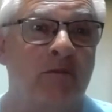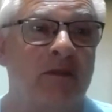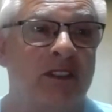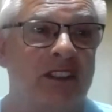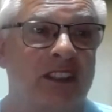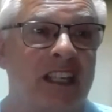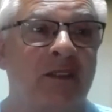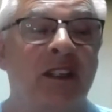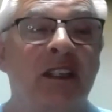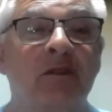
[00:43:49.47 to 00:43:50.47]
we've
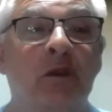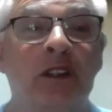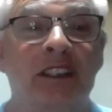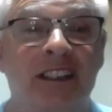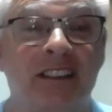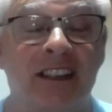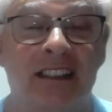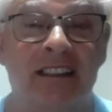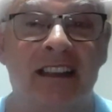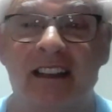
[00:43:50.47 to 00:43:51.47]
successfully avoided,
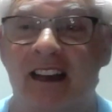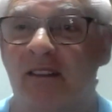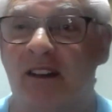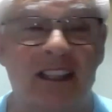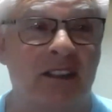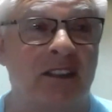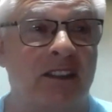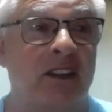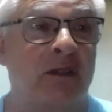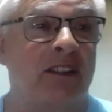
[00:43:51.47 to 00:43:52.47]
unless
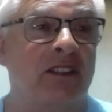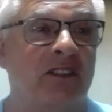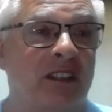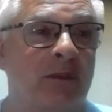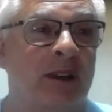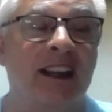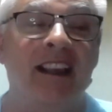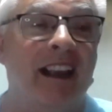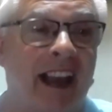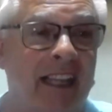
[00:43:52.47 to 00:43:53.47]
it's in the question somewhere,
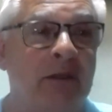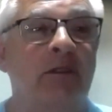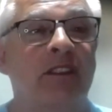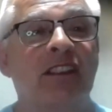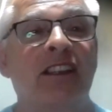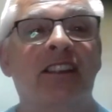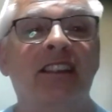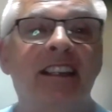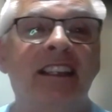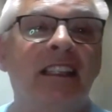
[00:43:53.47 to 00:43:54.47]
anyone
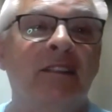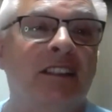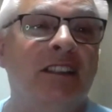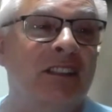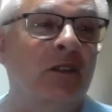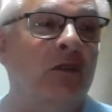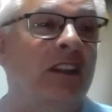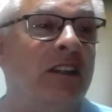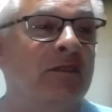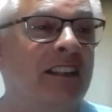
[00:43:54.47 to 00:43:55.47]
discussing linear versus
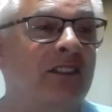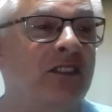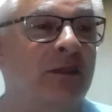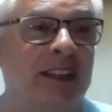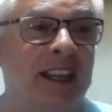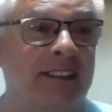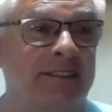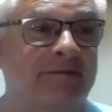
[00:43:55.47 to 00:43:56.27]
non-linear relationships yet.